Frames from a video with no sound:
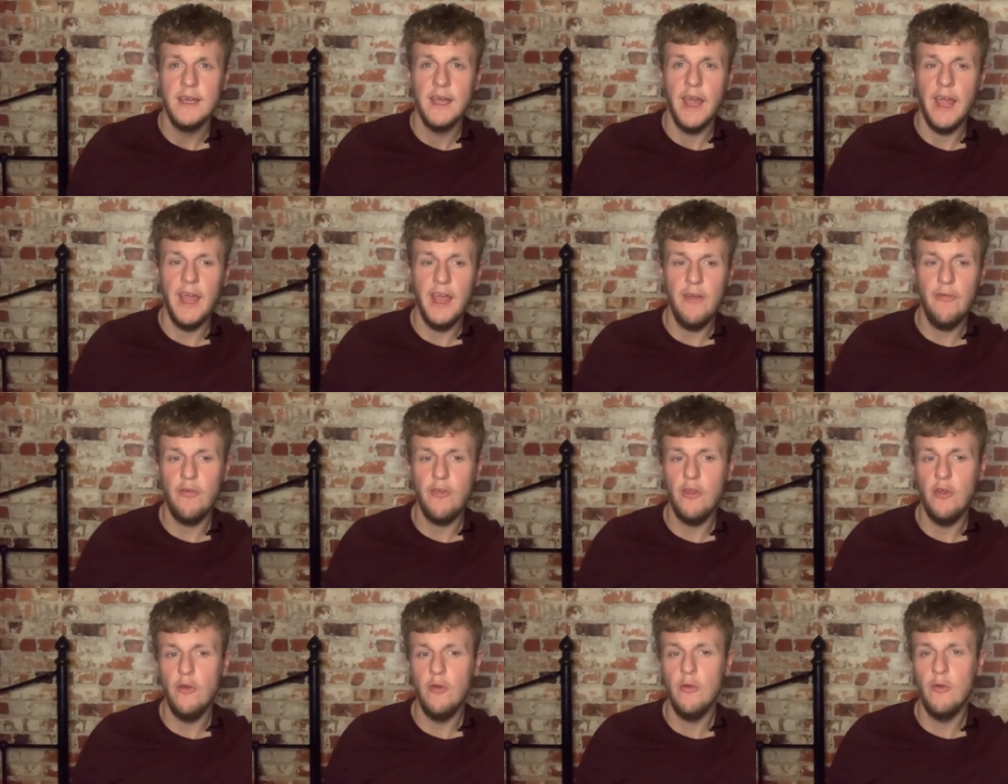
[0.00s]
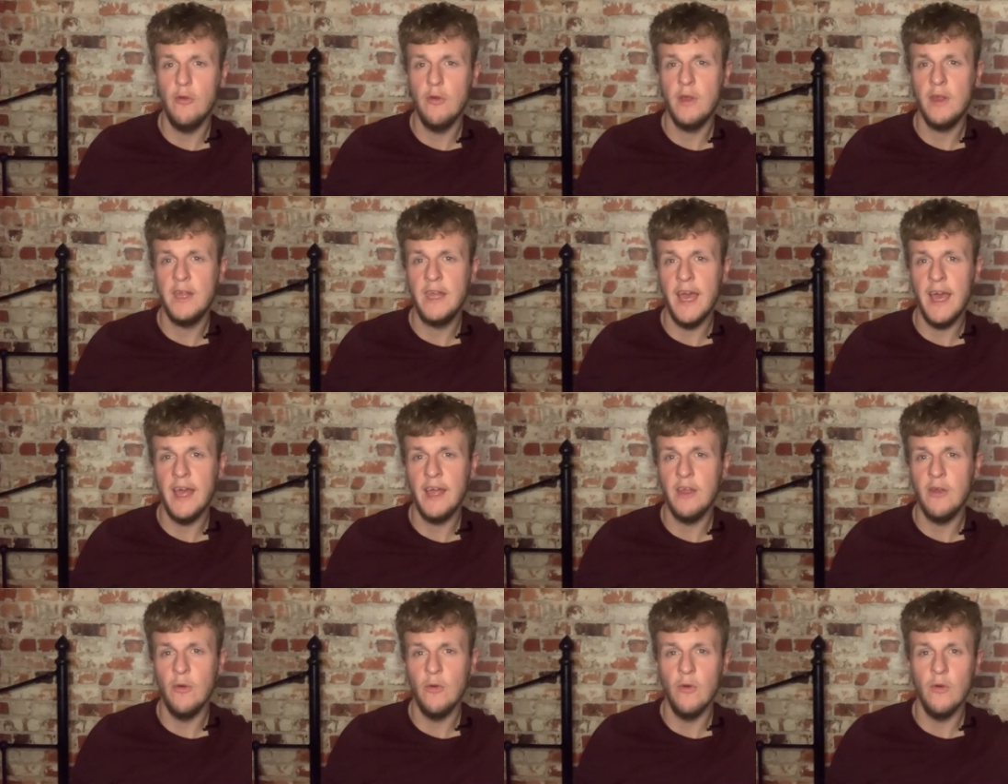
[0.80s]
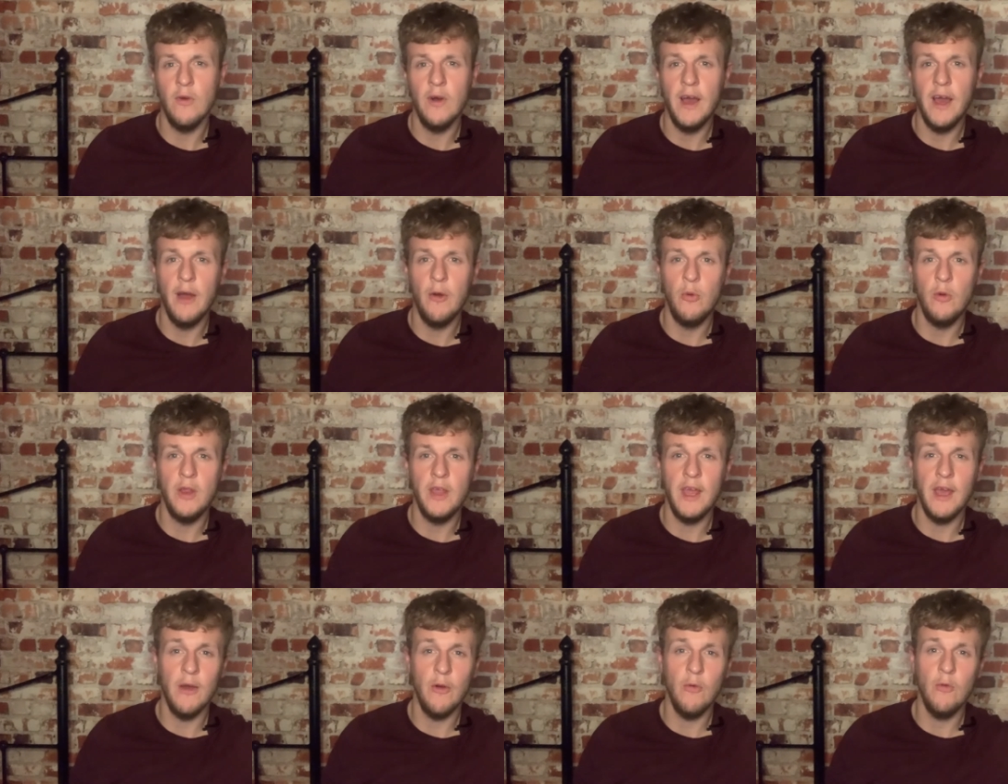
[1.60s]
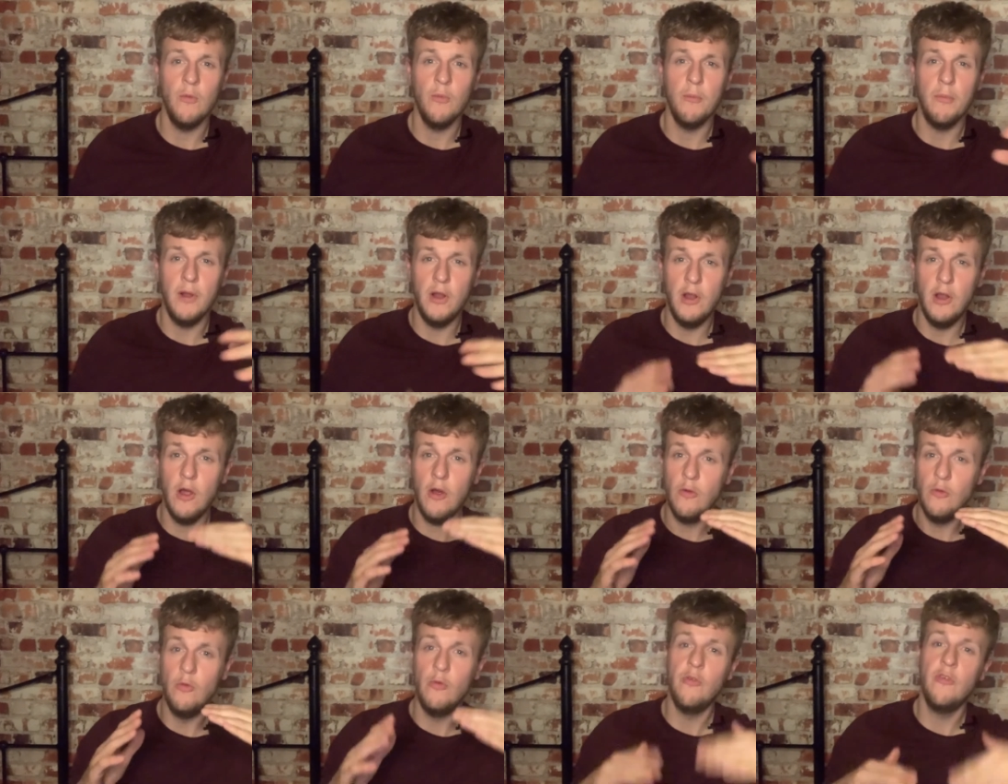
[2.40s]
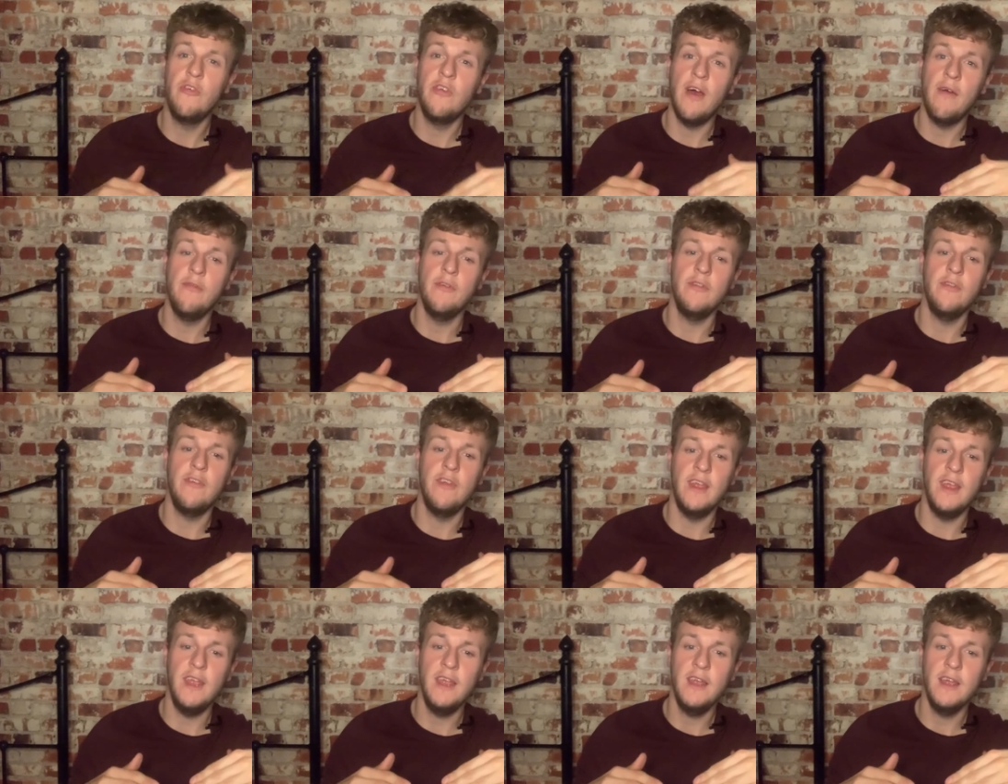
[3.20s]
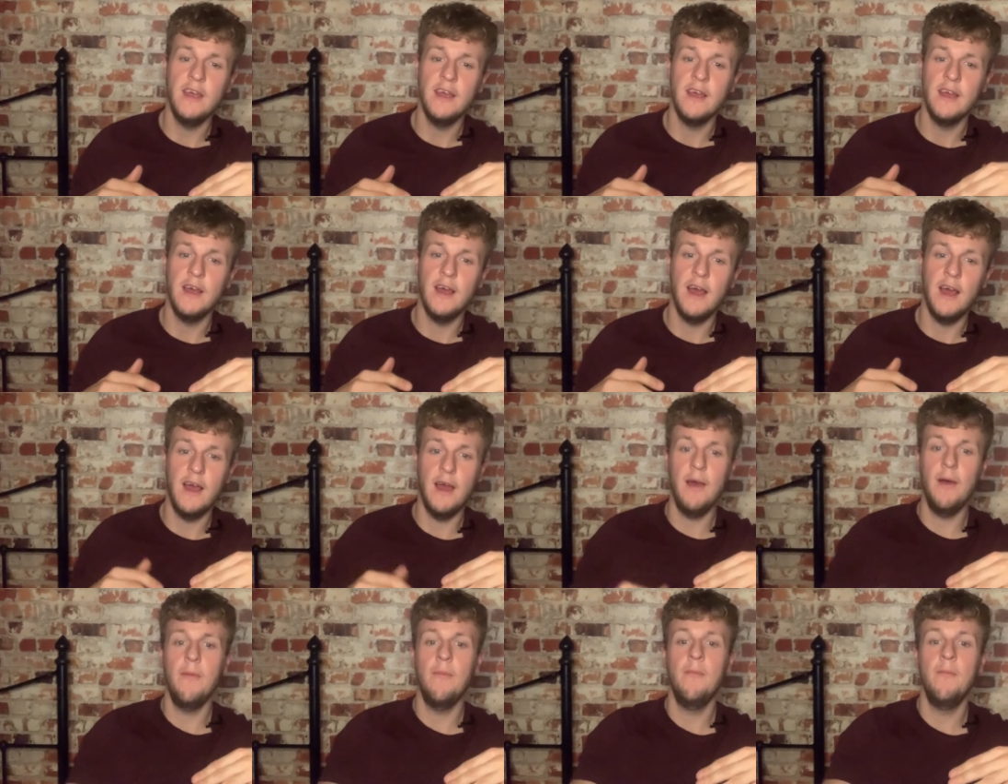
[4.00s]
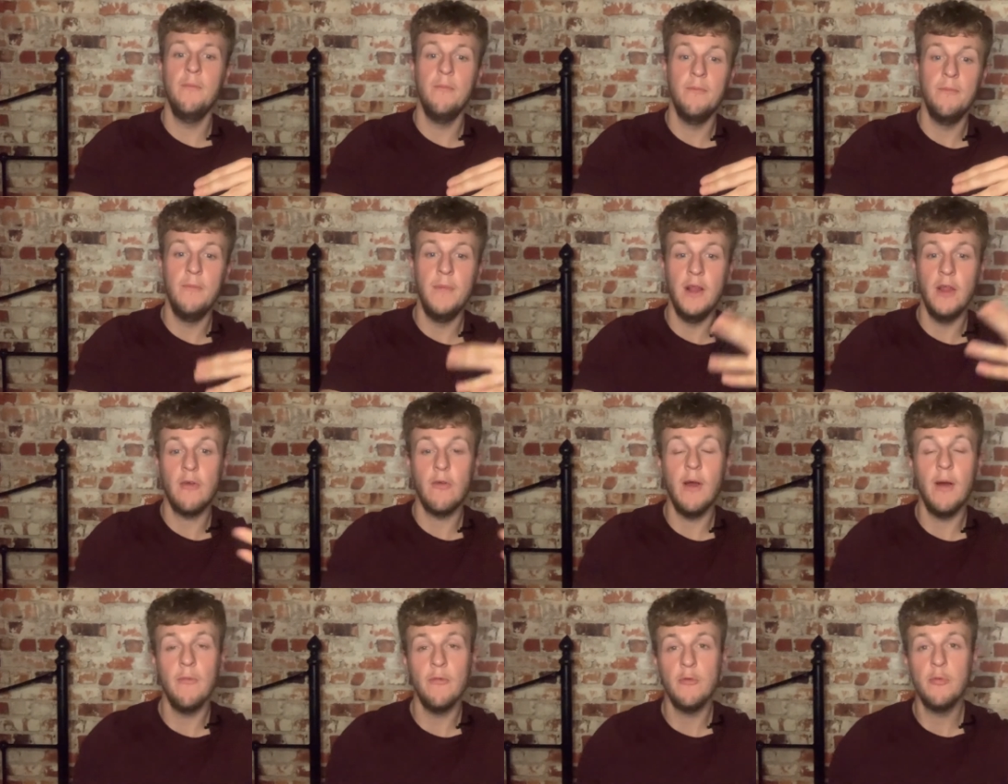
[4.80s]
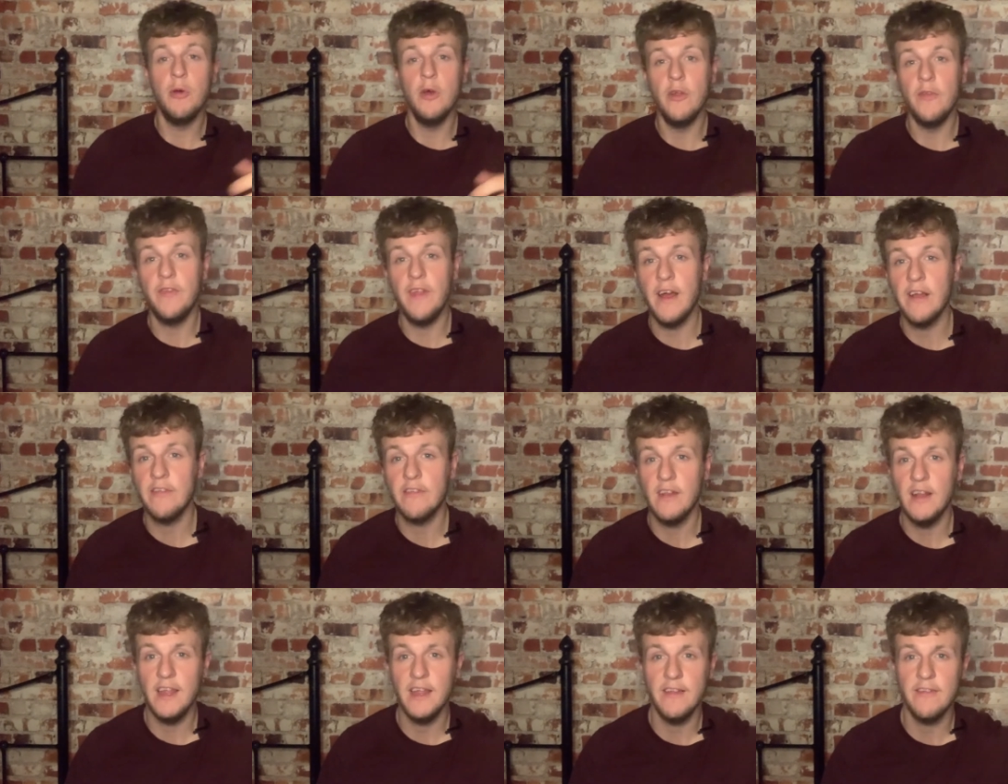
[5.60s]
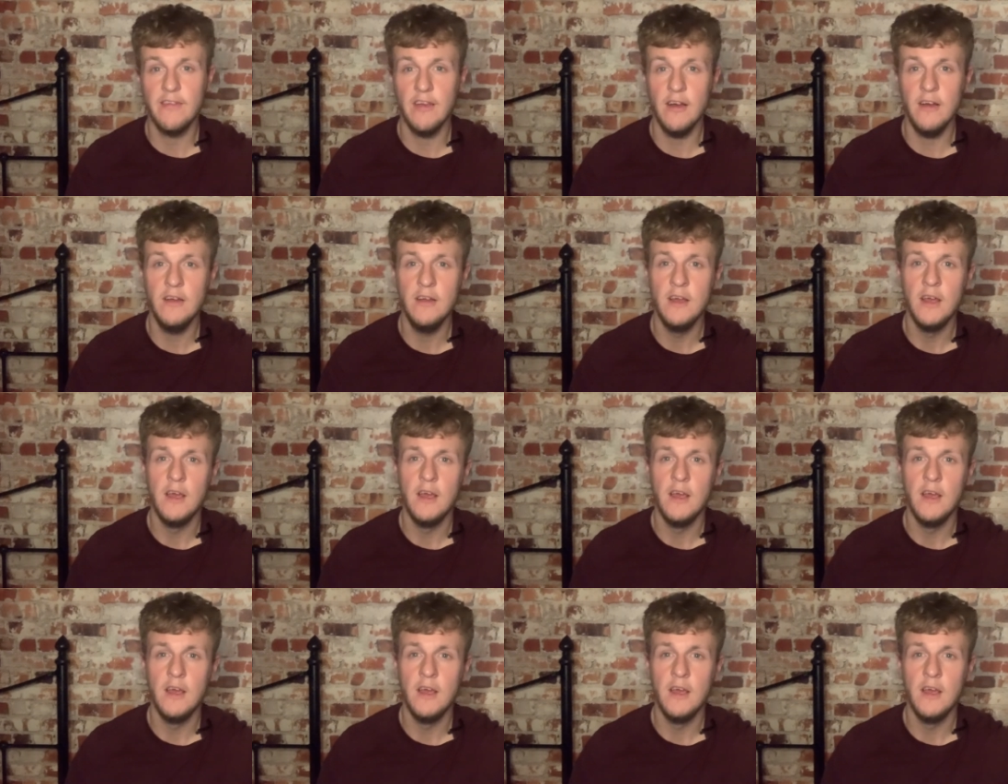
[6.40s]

if you get your LDL below 70 um, milligrams per deciliter,